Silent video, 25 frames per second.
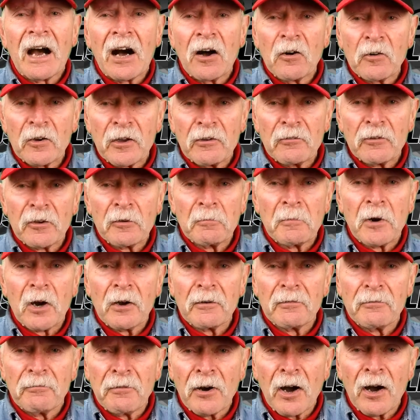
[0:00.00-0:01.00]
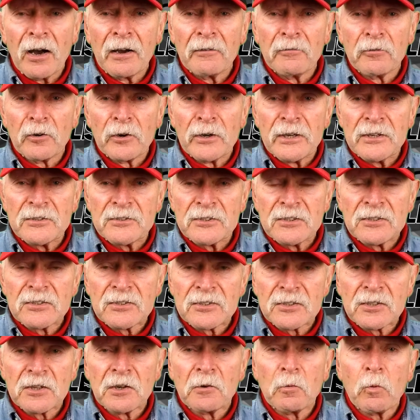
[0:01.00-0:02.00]
I'll give you my 5
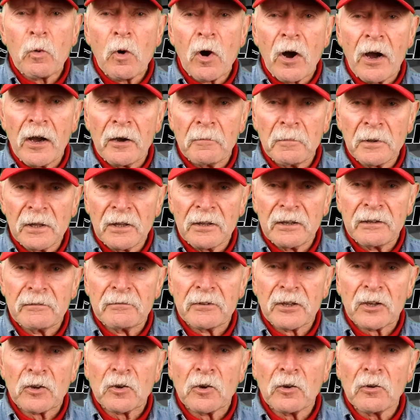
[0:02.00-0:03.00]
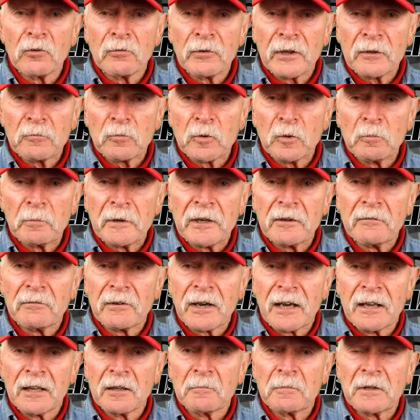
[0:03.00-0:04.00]
reasons why I believe the Corvette will be
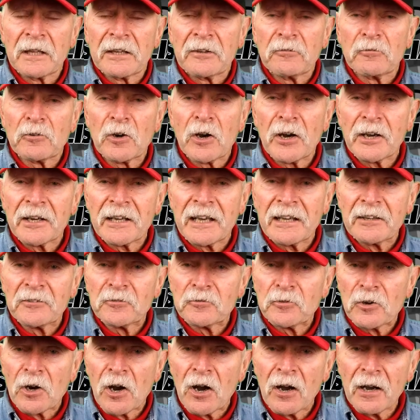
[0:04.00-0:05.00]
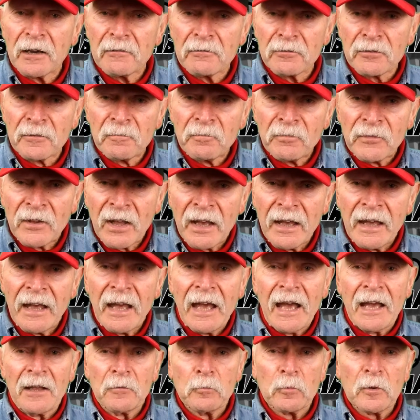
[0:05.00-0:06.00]
available in right-hand drive,
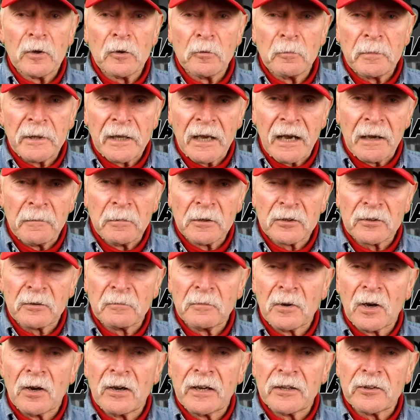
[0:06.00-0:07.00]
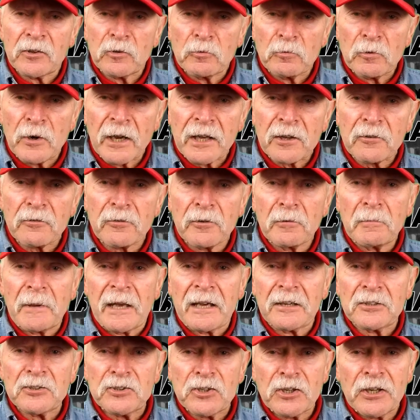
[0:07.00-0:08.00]
and we'll be able to buy it direct from
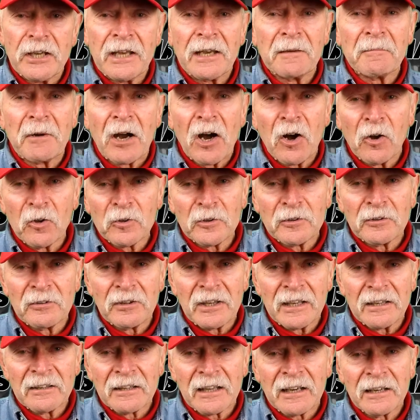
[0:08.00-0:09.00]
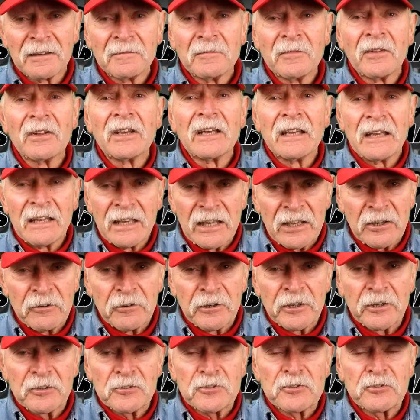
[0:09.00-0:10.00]
our GM Holden dealer here
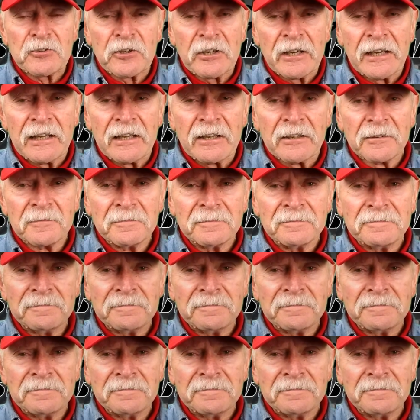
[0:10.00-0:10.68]
in Australia.